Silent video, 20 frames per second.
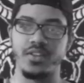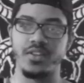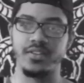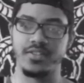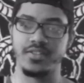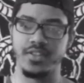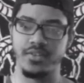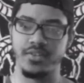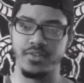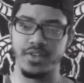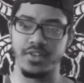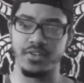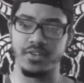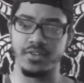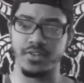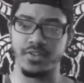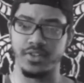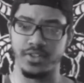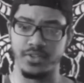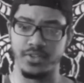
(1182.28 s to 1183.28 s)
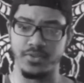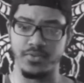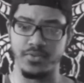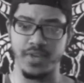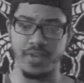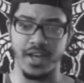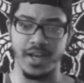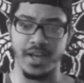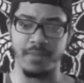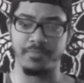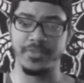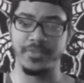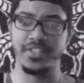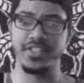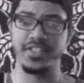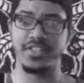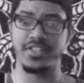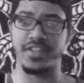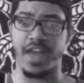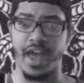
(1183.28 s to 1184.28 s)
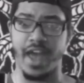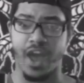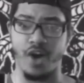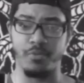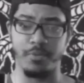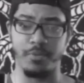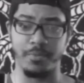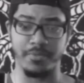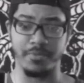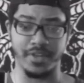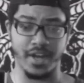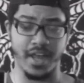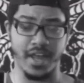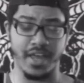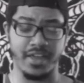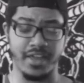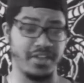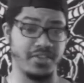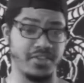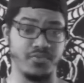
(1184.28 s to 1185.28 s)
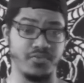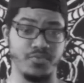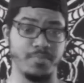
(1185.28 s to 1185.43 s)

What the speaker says: So to conclude, this is an album that I